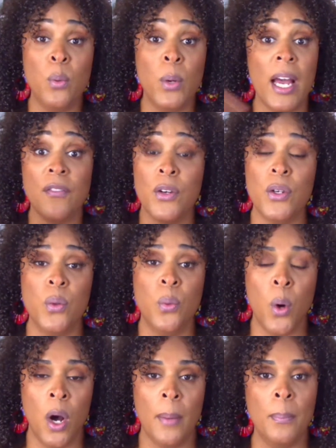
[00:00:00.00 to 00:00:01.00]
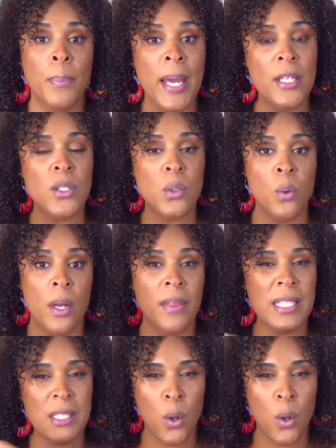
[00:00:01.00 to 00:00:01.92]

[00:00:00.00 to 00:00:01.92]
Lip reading: whatever you want based on this